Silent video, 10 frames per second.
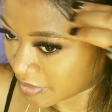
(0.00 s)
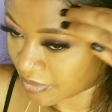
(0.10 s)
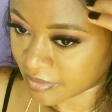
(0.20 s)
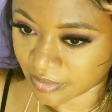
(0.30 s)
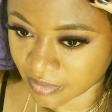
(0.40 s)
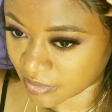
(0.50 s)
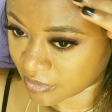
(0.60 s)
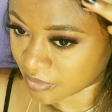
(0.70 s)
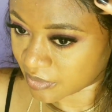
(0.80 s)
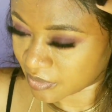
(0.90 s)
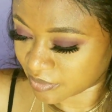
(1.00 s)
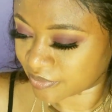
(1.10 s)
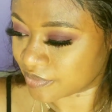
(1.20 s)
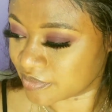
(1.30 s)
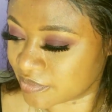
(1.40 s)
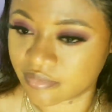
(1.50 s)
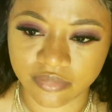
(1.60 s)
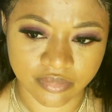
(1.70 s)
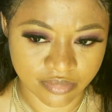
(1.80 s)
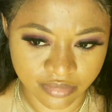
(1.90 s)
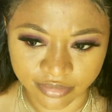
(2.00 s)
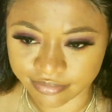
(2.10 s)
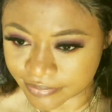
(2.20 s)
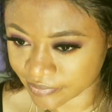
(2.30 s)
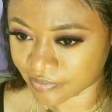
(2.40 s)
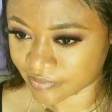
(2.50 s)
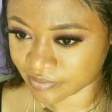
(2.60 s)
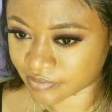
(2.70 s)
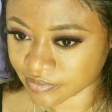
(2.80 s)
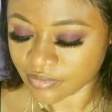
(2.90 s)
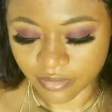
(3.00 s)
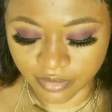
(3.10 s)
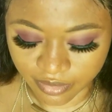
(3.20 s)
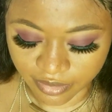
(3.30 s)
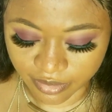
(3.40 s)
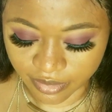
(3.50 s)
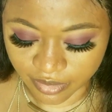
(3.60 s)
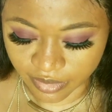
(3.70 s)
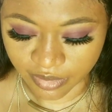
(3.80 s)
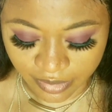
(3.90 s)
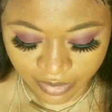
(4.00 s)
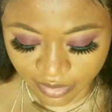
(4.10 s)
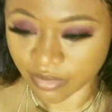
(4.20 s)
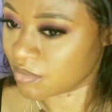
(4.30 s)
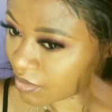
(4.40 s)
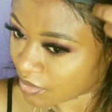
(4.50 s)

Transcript: anyway, so I'm just gonna apply my